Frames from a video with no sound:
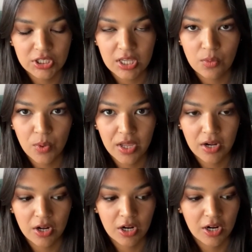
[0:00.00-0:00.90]
She said
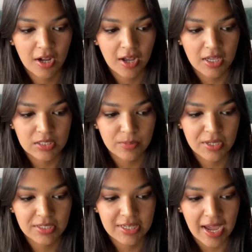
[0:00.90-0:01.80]
when her
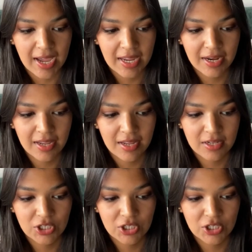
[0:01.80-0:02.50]
husband died,